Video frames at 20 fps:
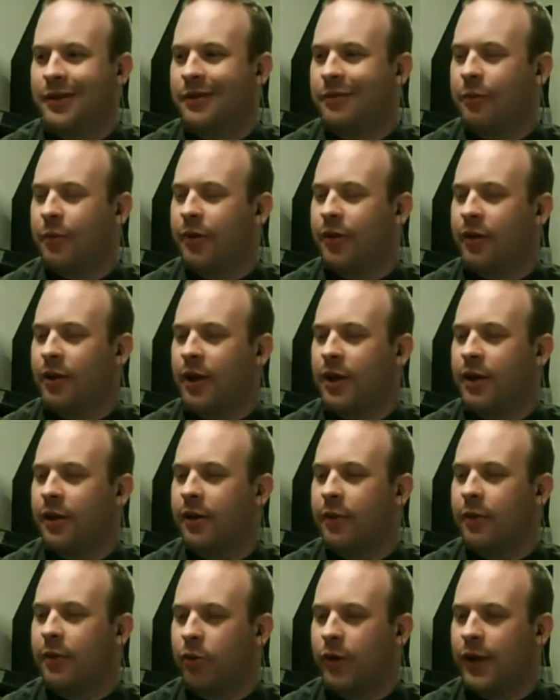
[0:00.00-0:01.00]
with a lot of
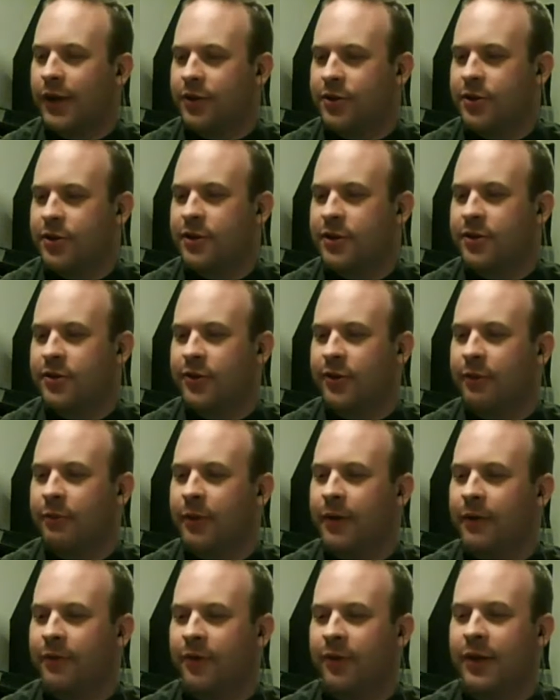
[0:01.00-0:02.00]
the breaches that
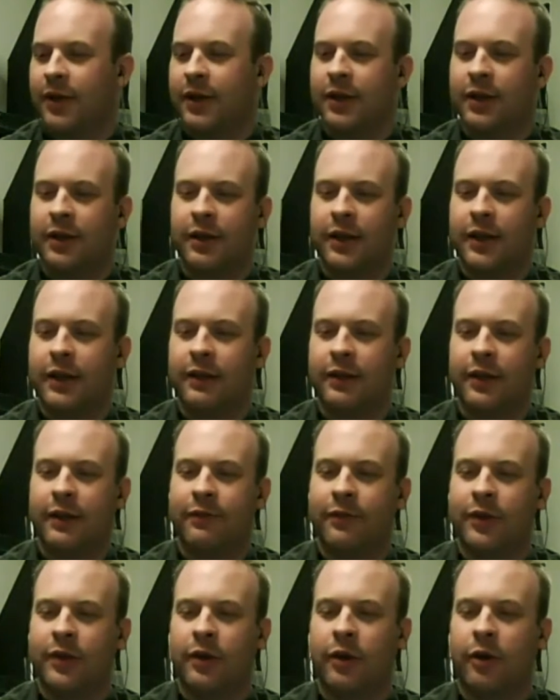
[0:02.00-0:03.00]
we've seen, and
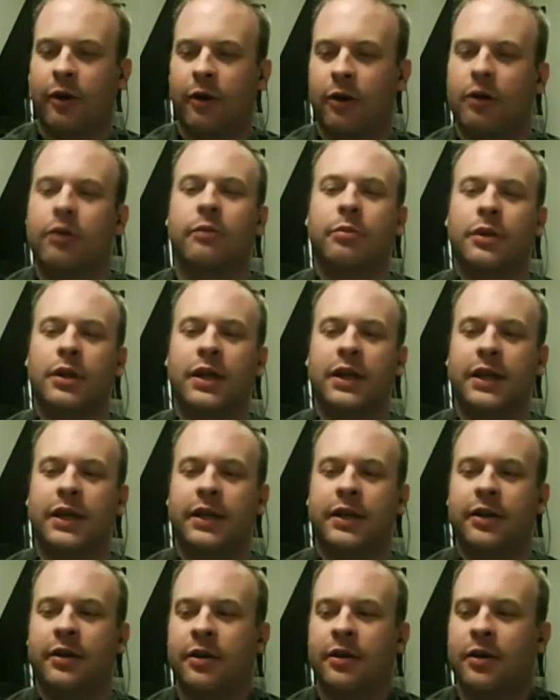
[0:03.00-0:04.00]
even the
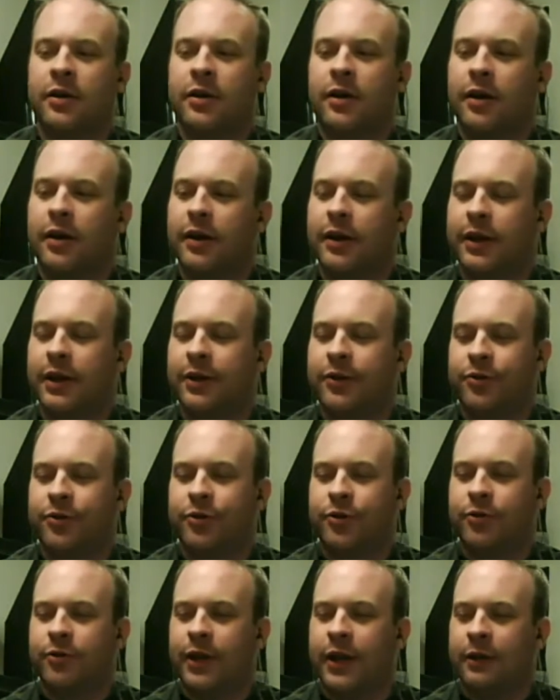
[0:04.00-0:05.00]
Heartbleed
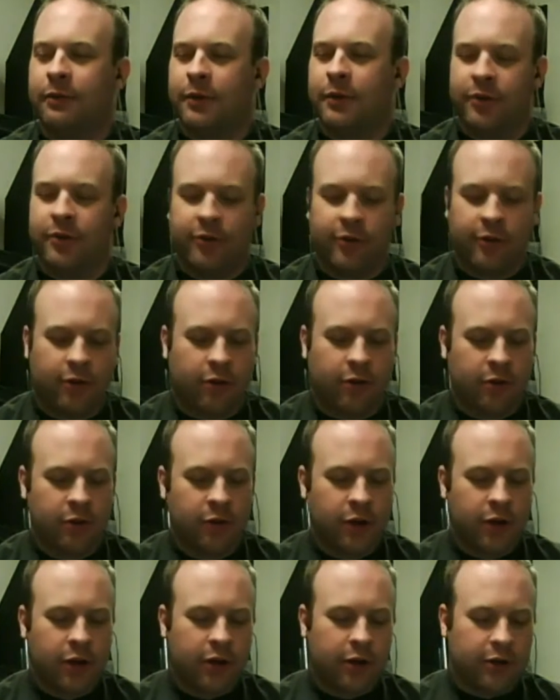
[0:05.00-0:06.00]
issue that we saw,
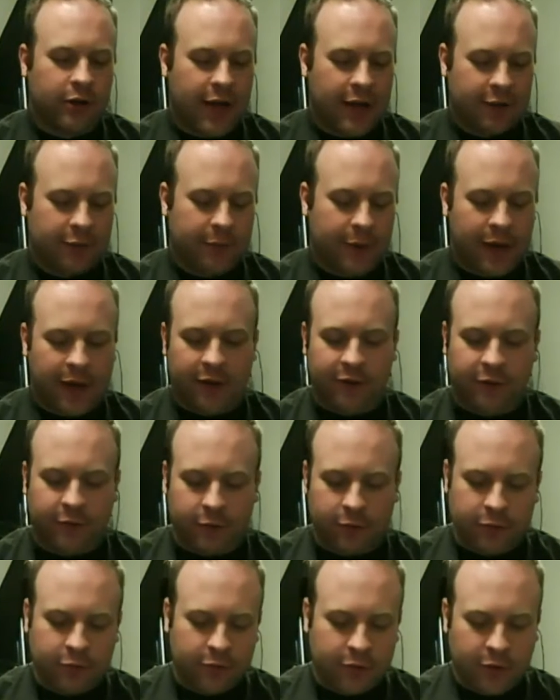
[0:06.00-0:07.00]
LastPass
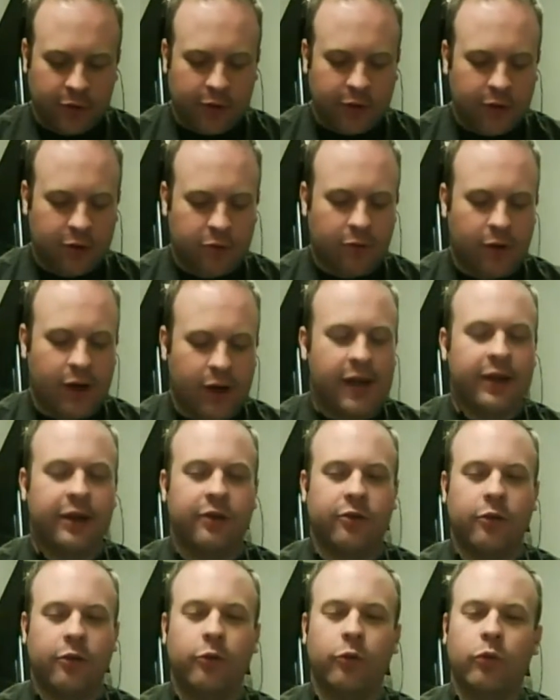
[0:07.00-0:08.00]
will create
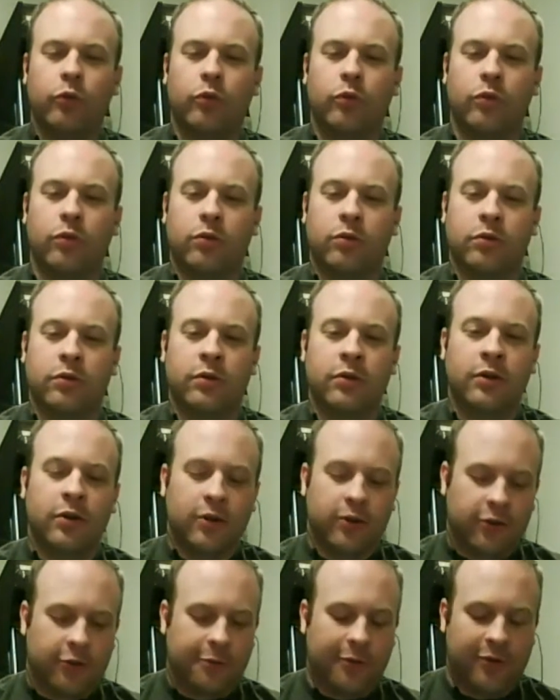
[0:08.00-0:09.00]
a tool
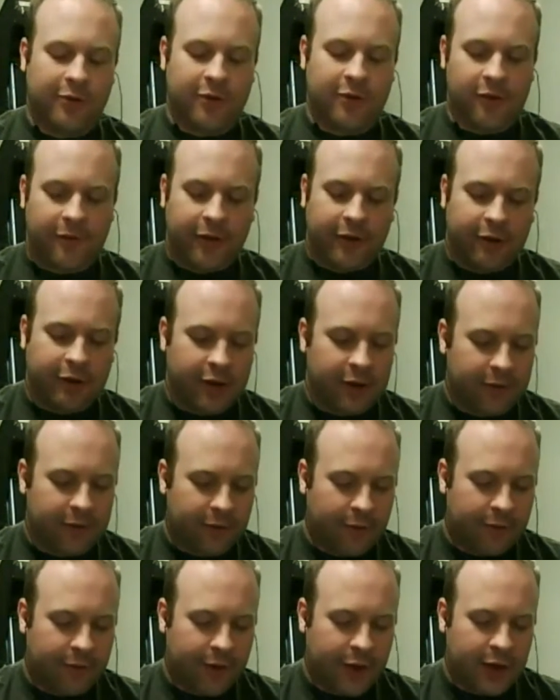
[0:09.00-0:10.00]
specifically
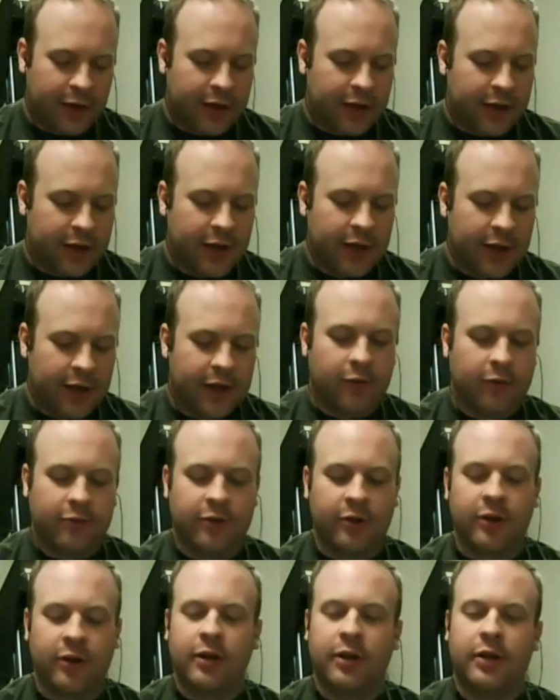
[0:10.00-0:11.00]
for finding
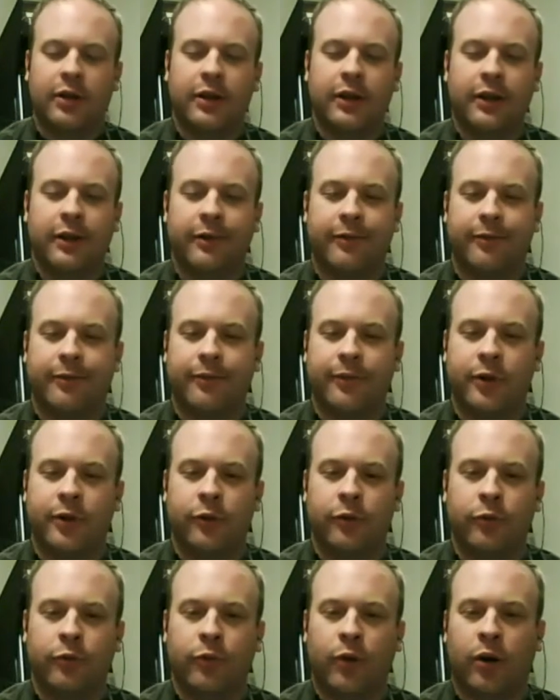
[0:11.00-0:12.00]
out if
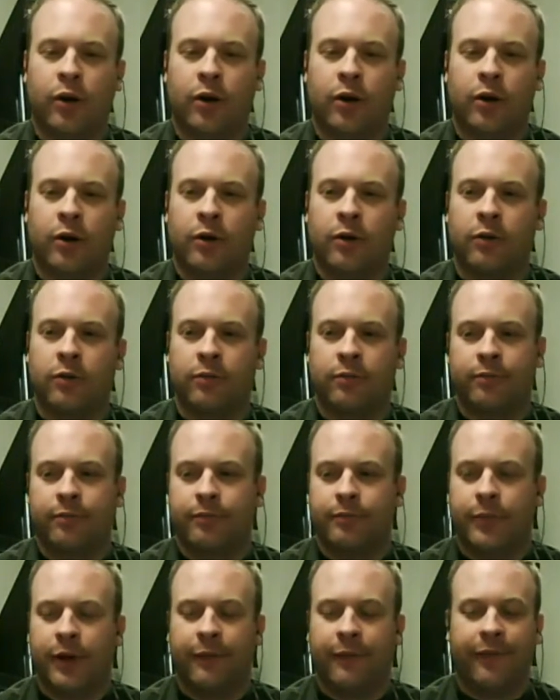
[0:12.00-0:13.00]
you are
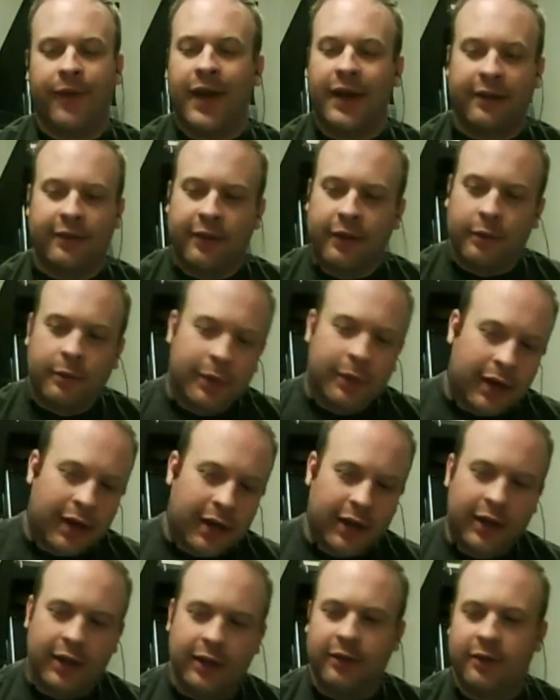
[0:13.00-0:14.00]
affected
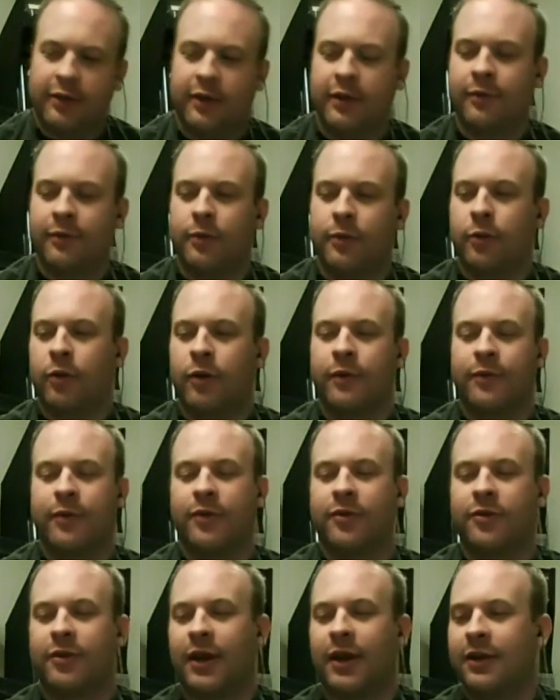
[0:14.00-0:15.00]
by it, or if
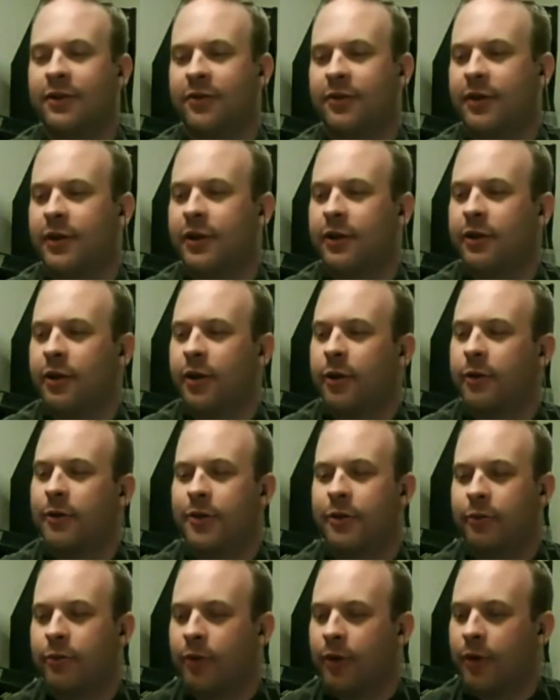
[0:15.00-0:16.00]
the sites that you're
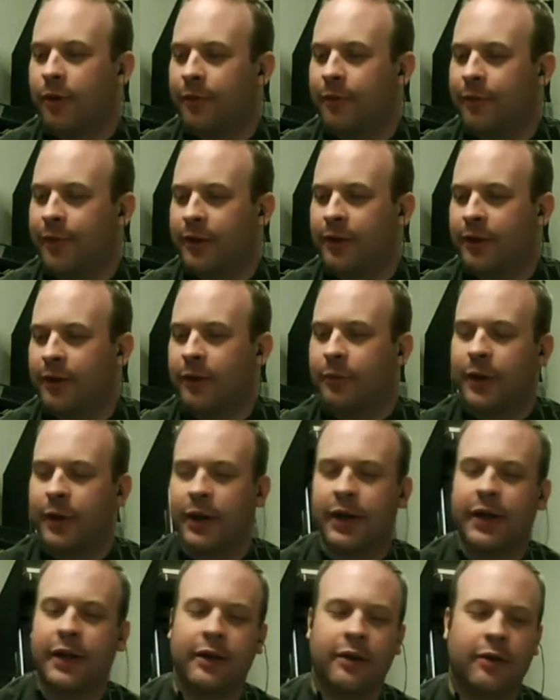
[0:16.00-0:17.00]
going to are affected
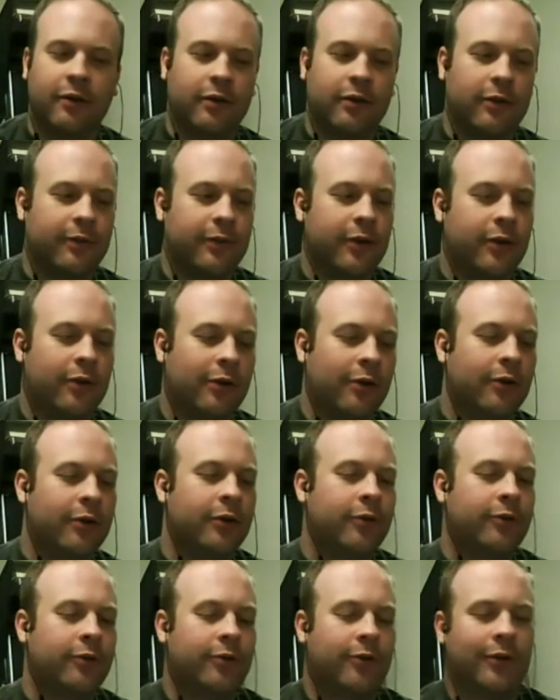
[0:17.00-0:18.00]
by it, or if your
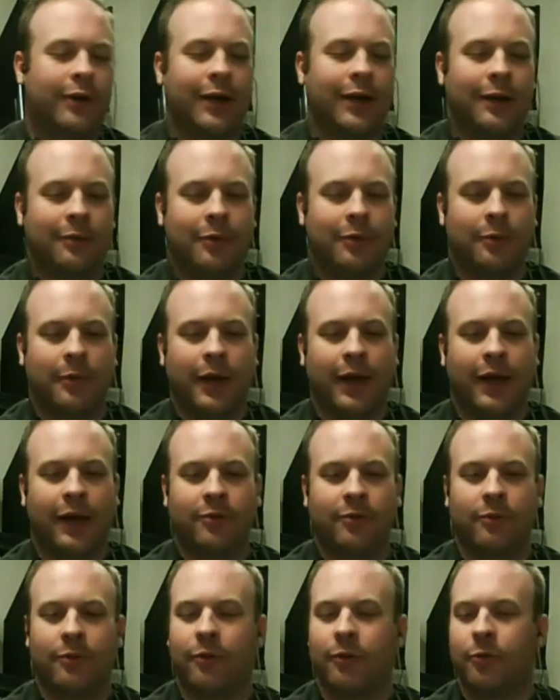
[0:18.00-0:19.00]
usernames and
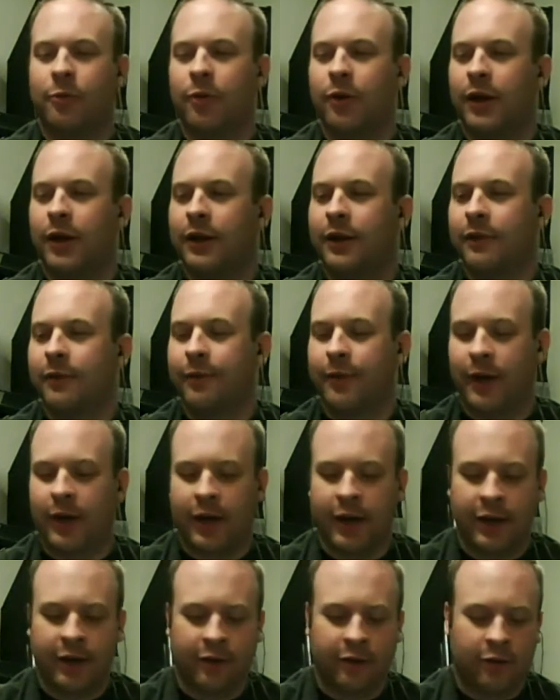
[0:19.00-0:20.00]
passwords were in the
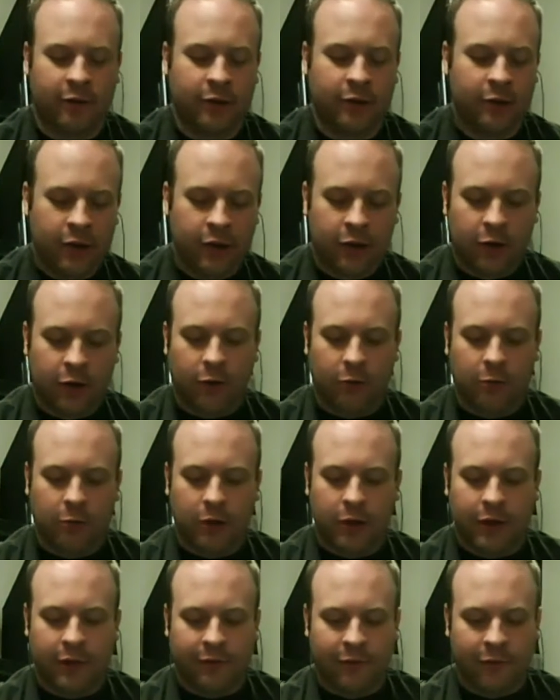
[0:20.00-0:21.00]
file or
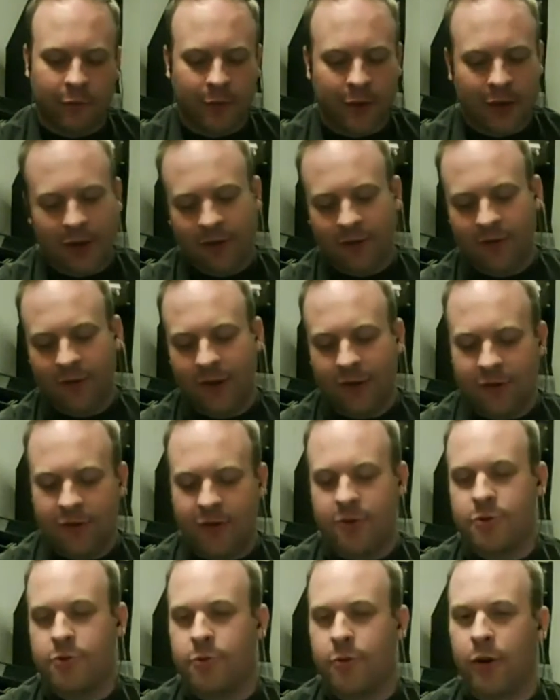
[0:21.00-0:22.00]
whatever. Because
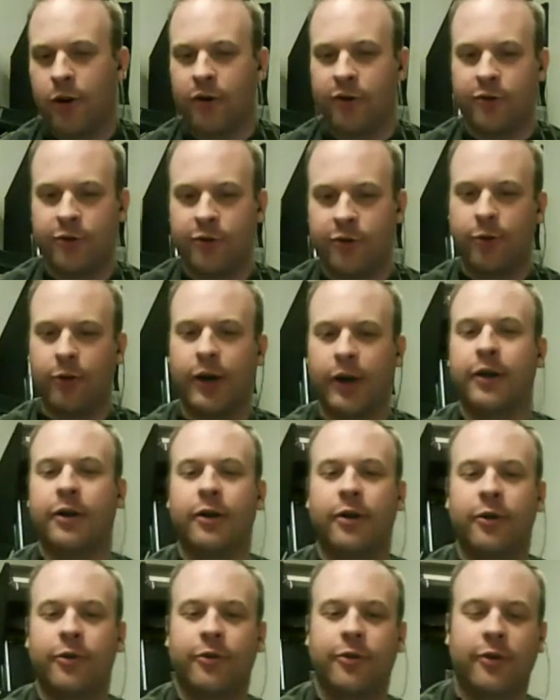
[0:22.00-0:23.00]
since you are storing
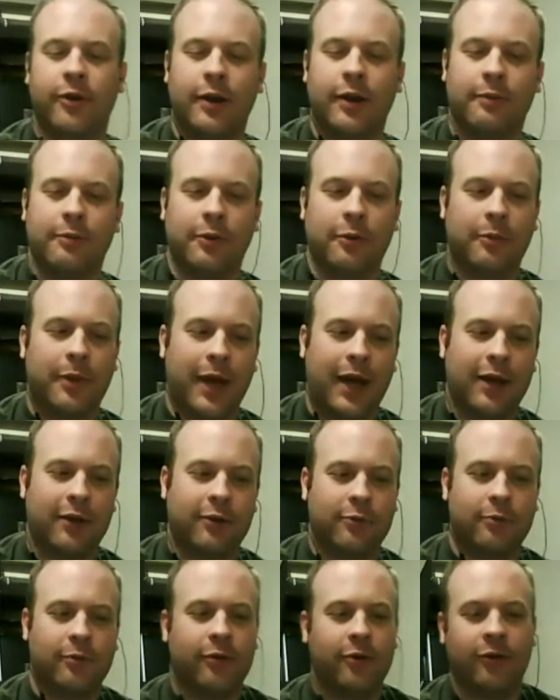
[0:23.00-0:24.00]
your usernames and
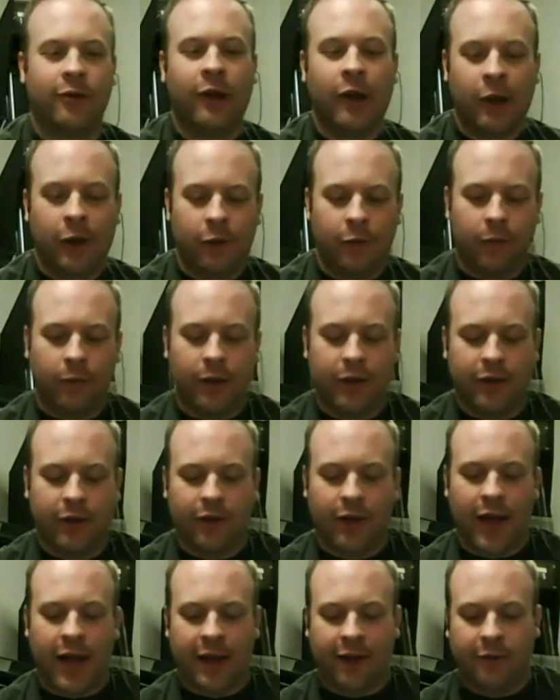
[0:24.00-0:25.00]
passwords with
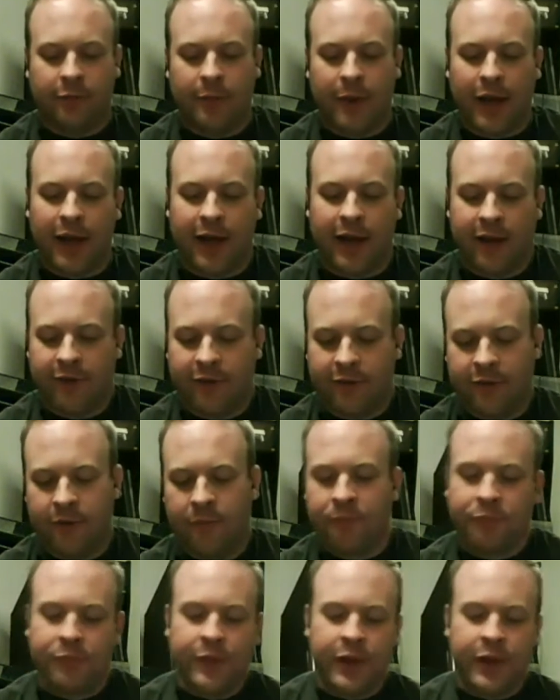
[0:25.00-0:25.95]
LastPass,